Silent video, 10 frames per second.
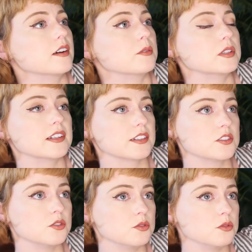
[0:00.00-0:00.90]
I would like
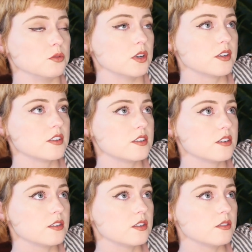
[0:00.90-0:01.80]
to
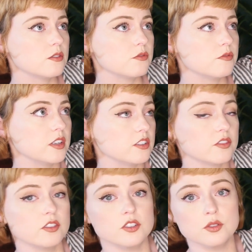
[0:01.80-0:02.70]
finish
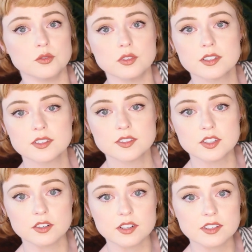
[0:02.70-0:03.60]
the Dune
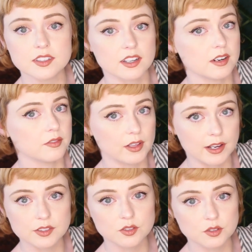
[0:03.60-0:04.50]
series. I have the
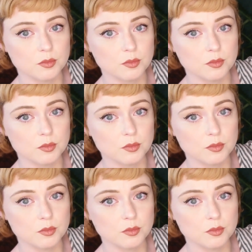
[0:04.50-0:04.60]
last two